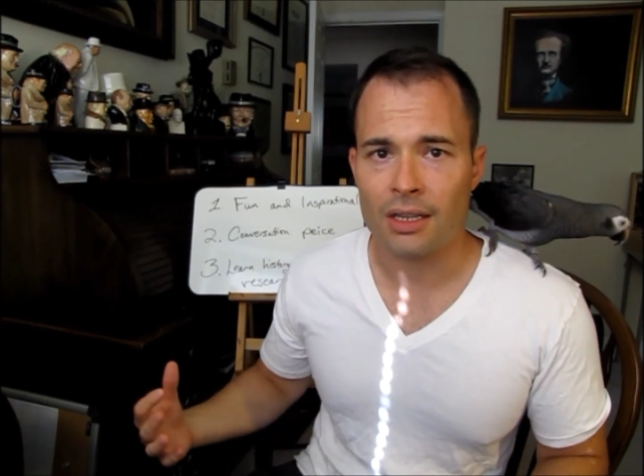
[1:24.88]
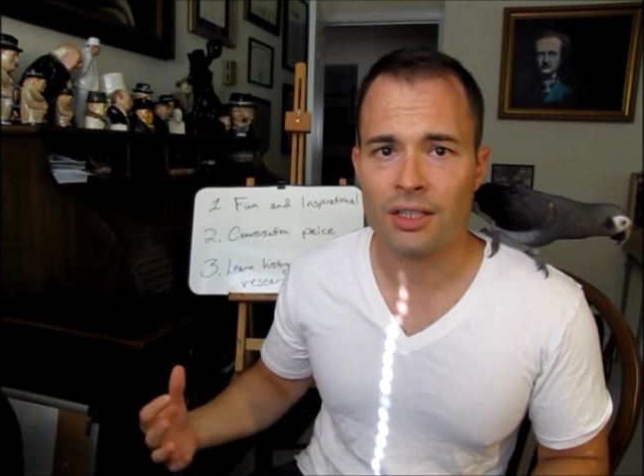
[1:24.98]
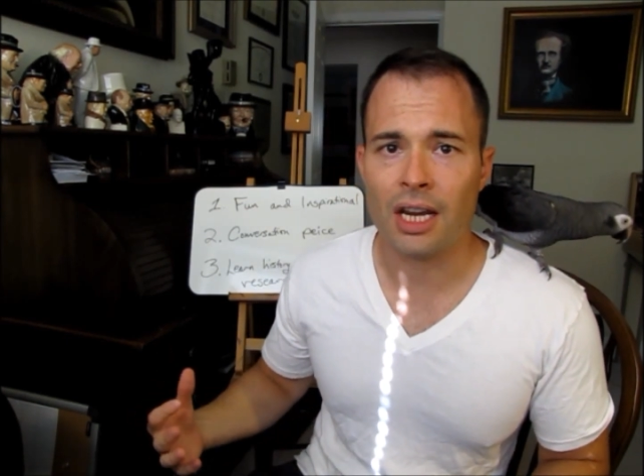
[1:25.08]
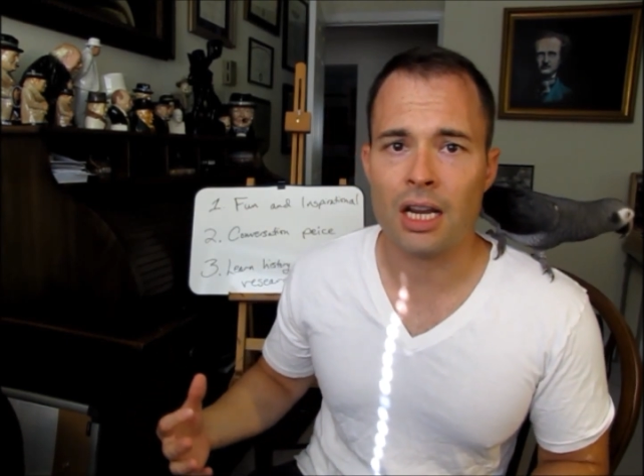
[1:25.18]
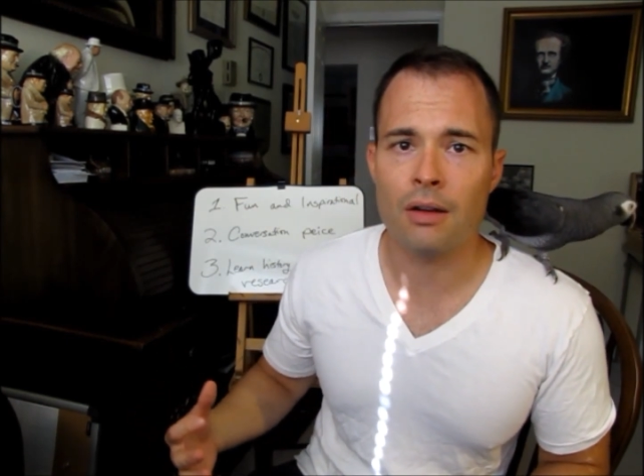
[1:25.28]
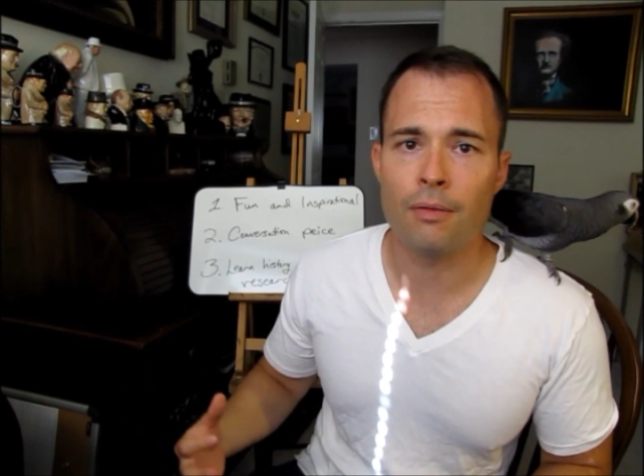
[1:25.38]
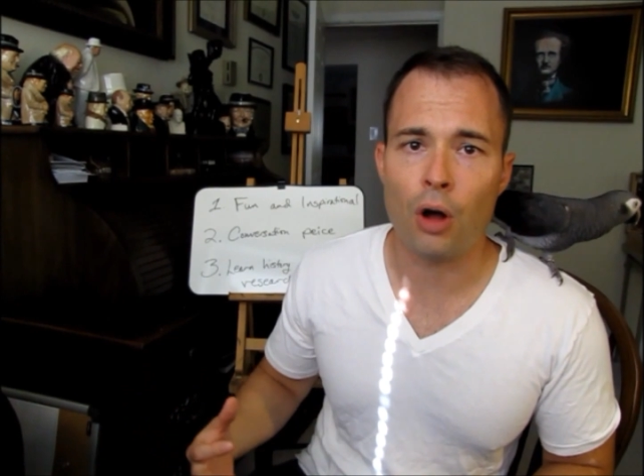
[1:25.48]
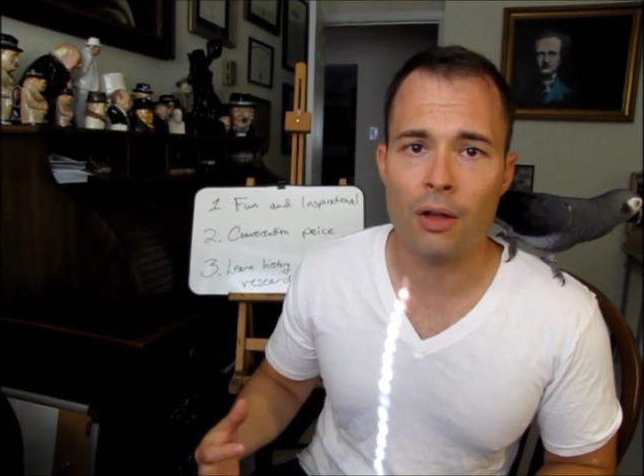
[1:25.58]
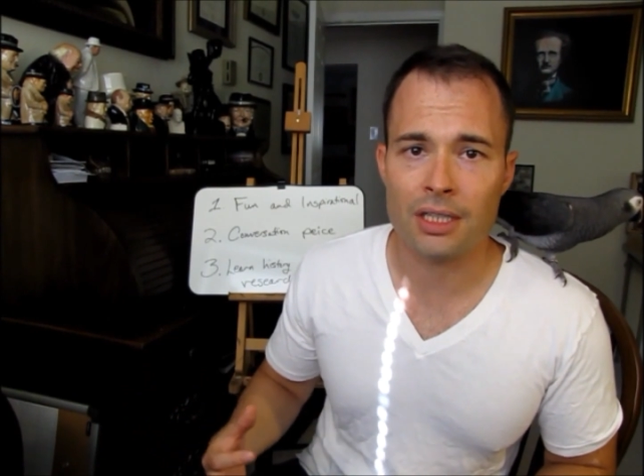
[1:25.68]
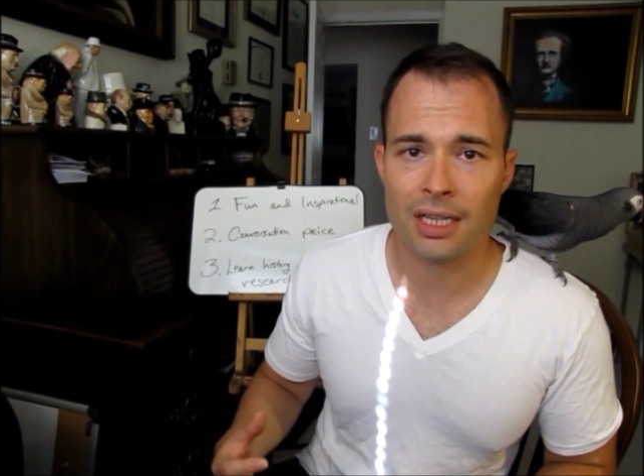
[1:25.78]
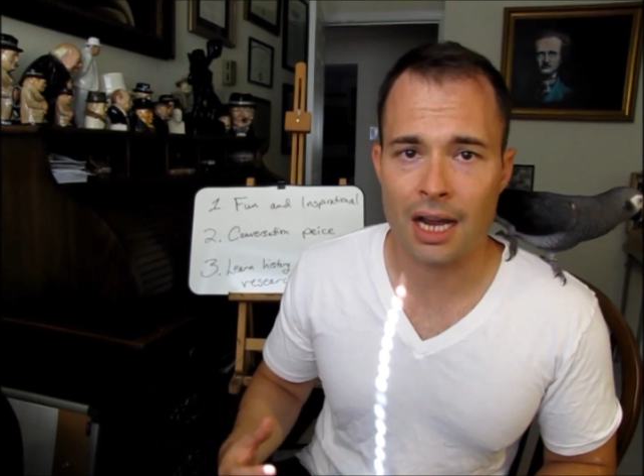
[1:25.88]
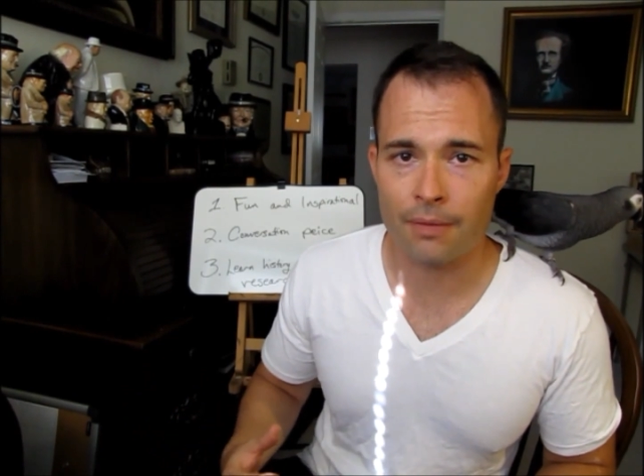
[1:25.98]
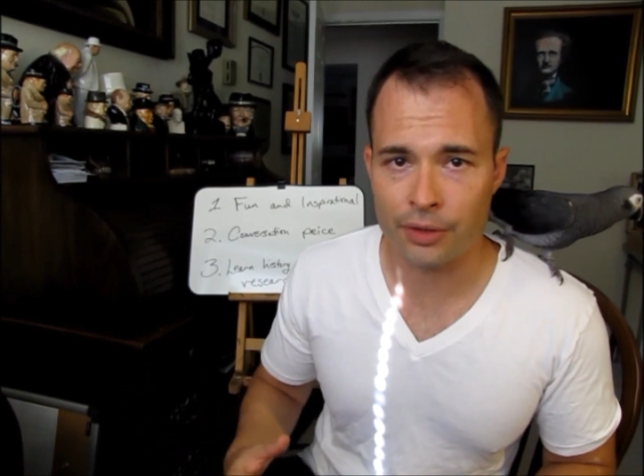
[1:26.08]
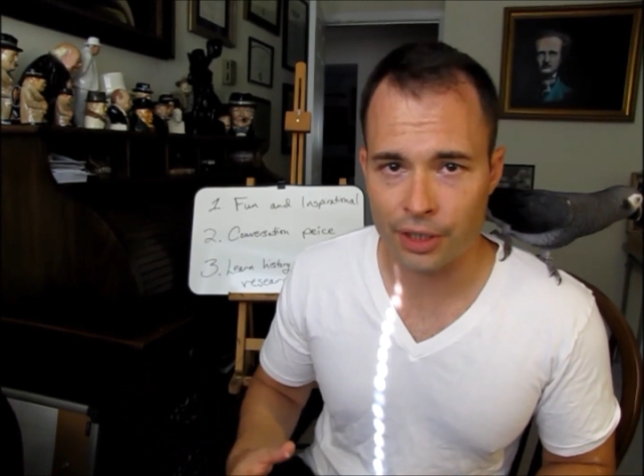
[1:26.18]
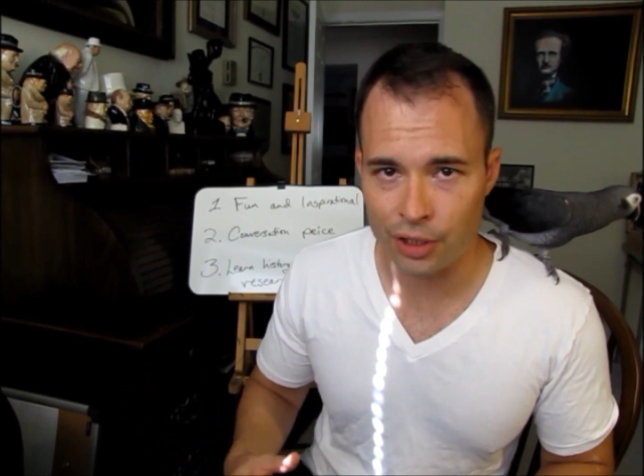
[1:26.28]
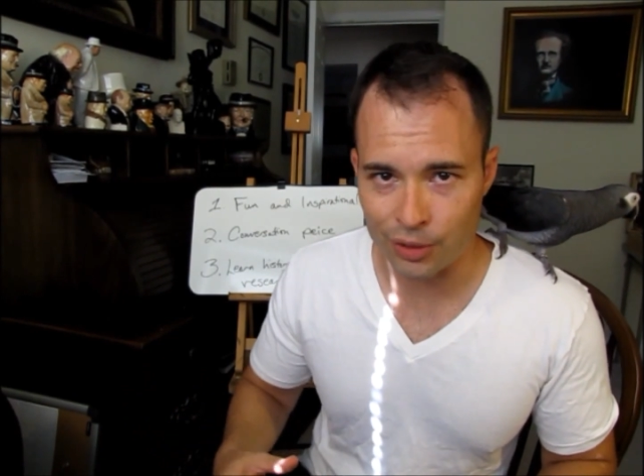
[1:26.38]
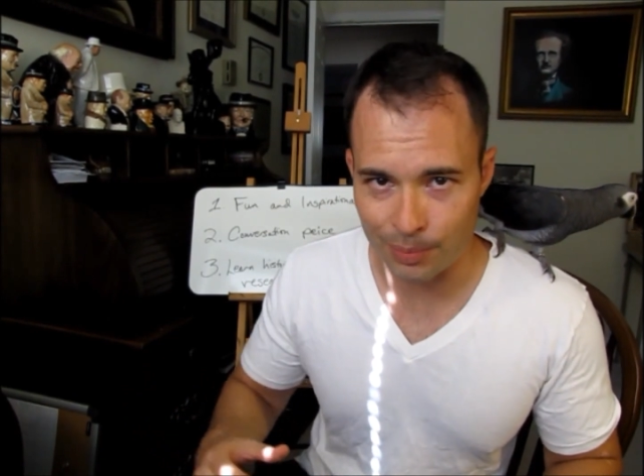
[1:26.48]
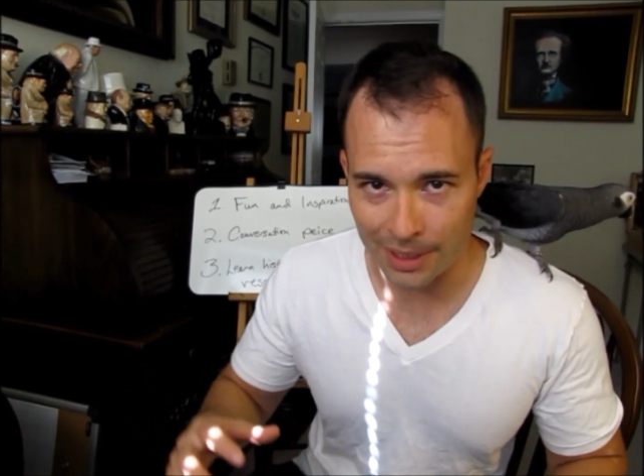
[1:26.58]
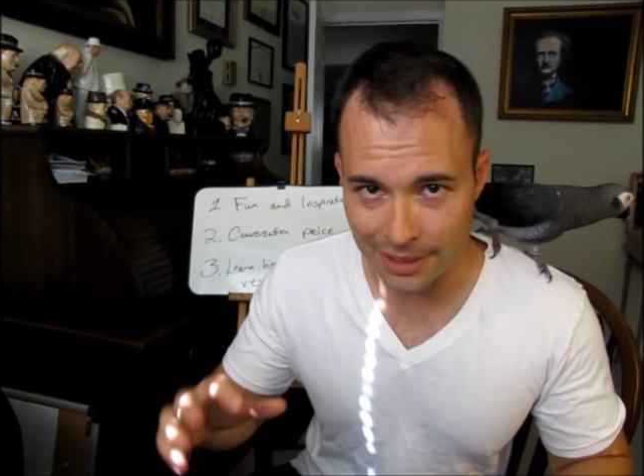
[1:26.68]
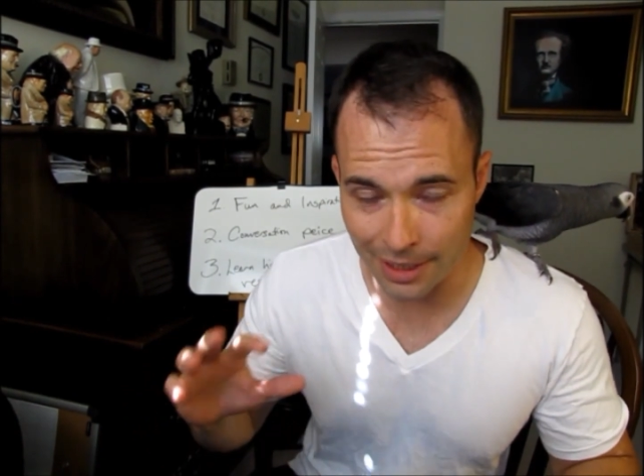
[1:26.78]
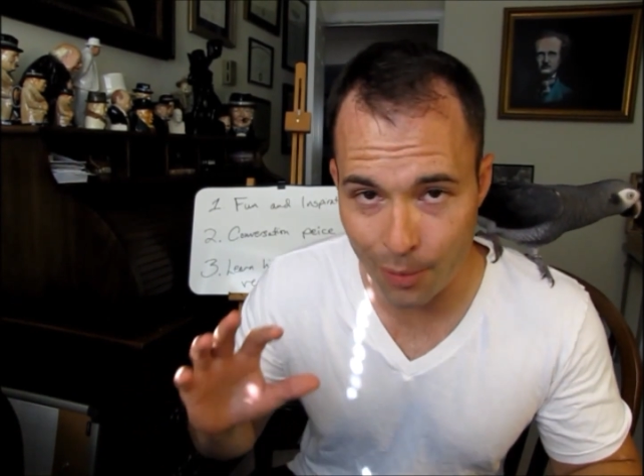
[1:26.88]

Second of all, it's a conversation piece,